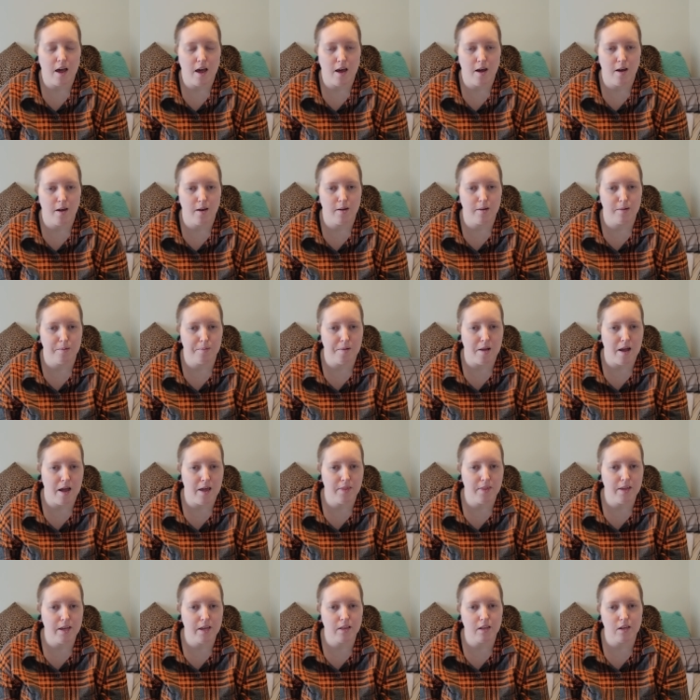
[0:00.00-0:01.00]
I
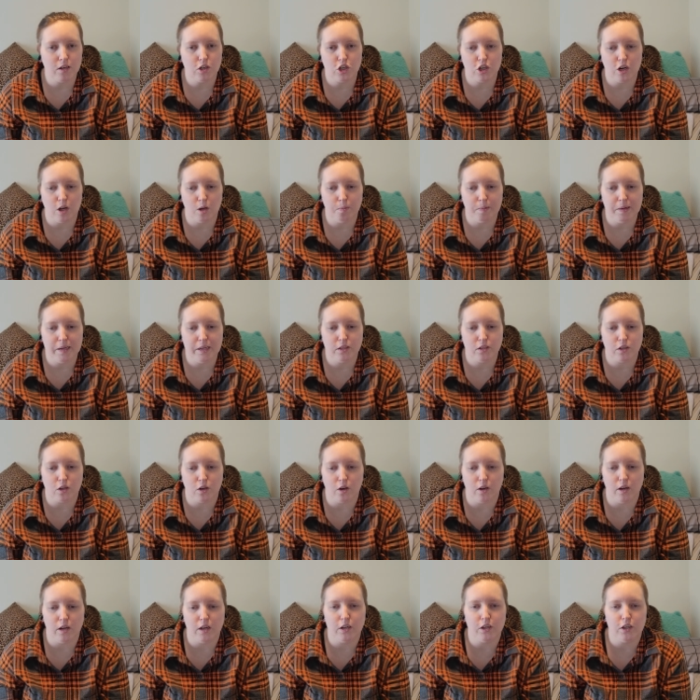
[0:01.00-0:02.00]
think that Shelby's
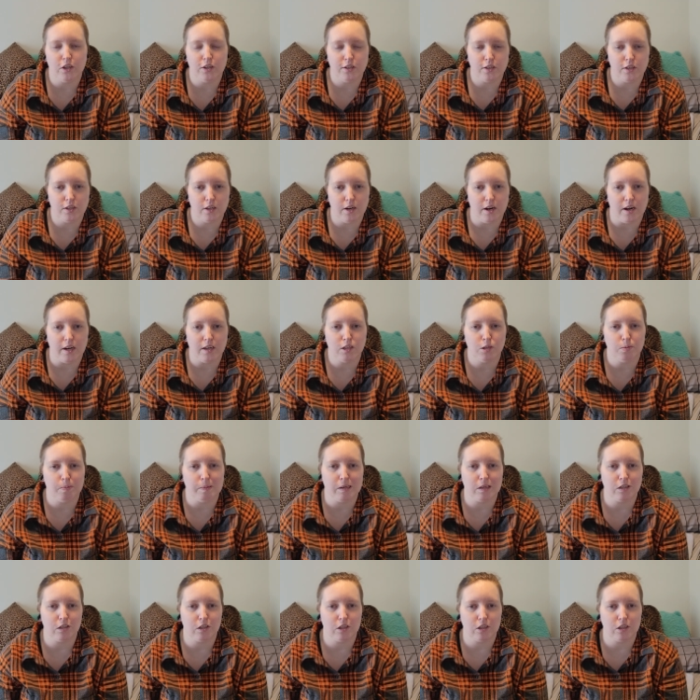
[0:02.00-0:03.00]
good. She's a nice
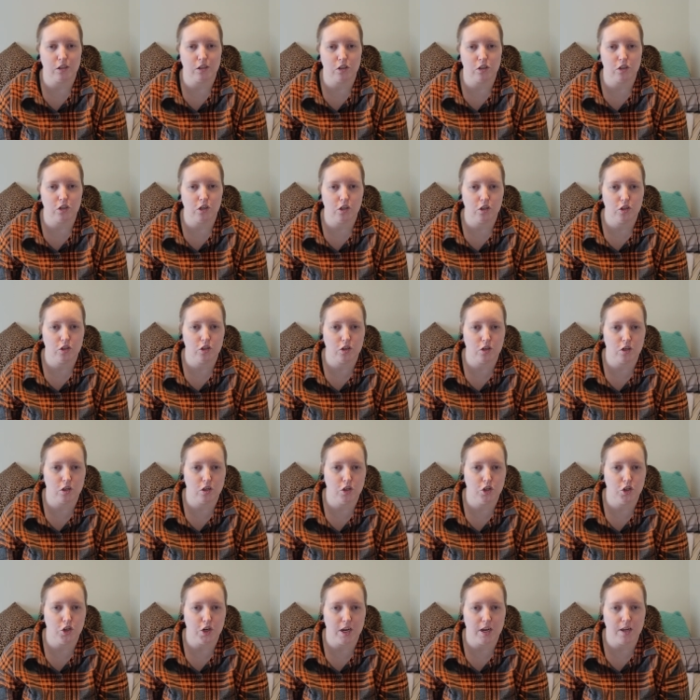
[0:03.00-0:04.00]
person. She has a
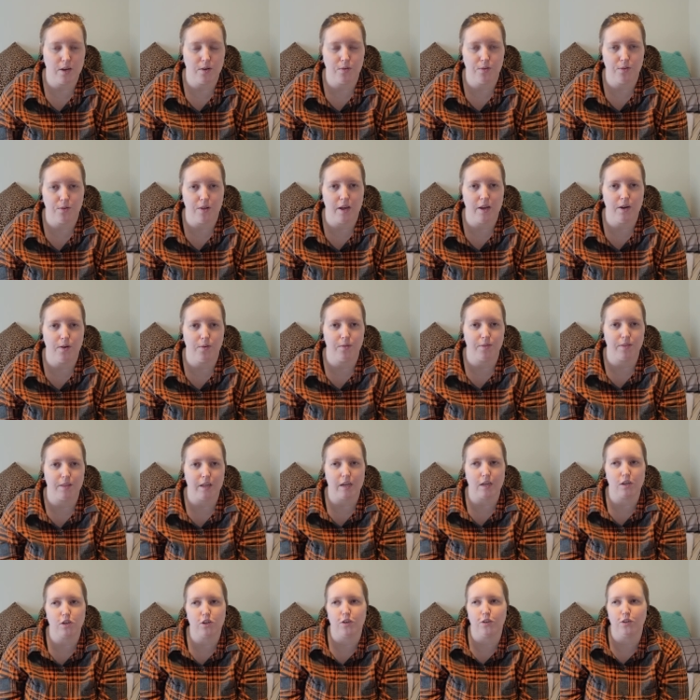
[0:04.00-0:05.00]
good channel. I don't
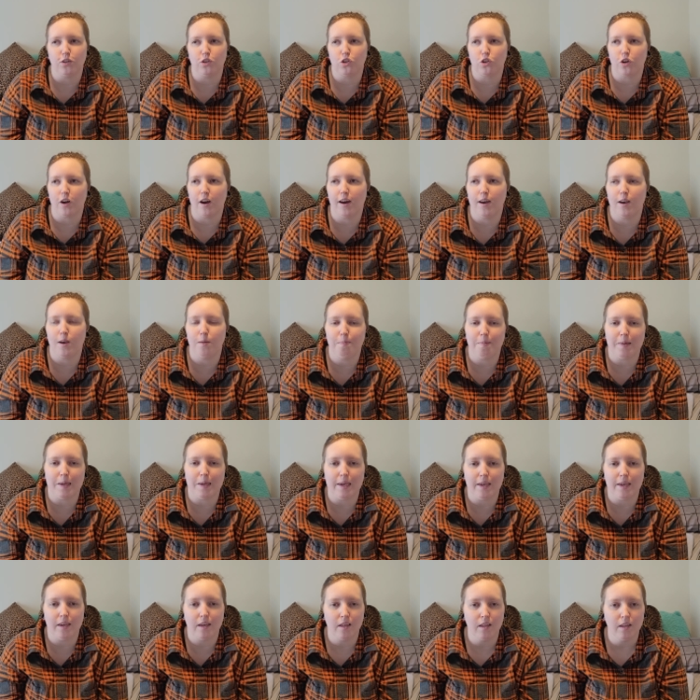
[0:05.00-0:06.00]
think she's trying to
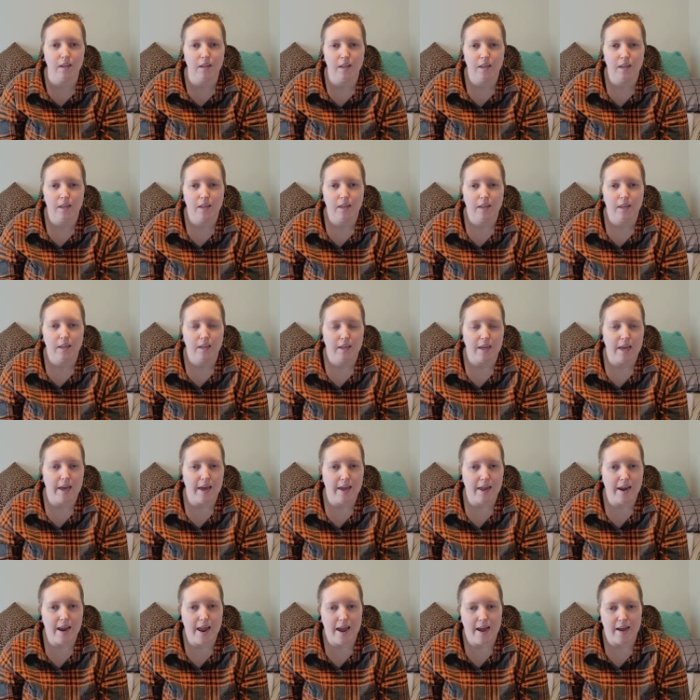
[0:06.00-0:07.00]
be
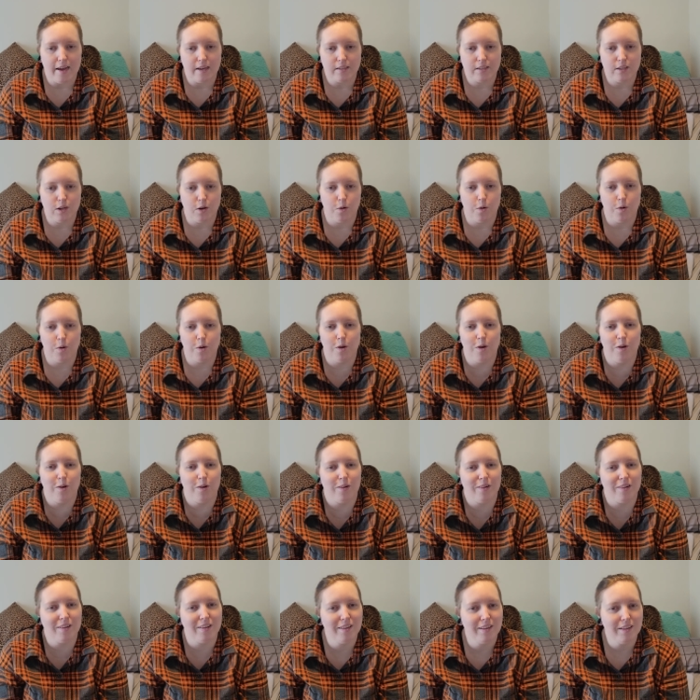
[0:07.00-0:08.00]
an
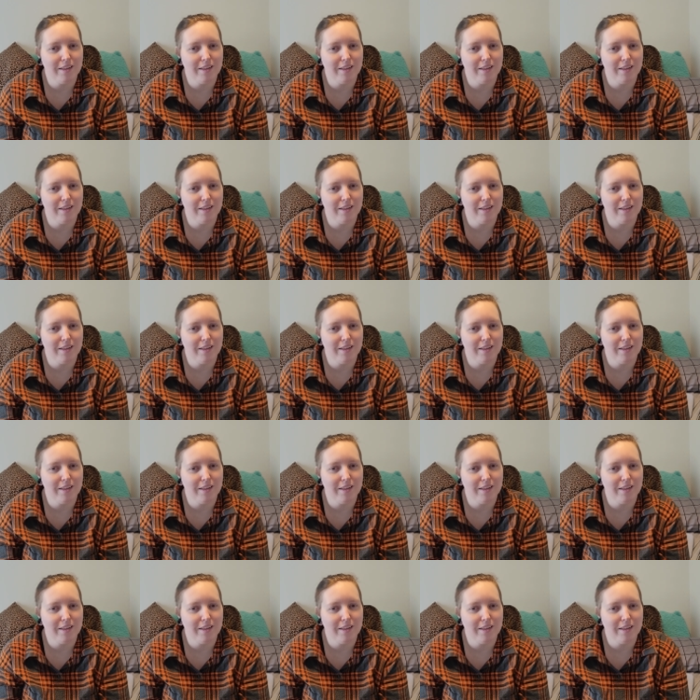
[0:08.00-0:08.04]
asshole.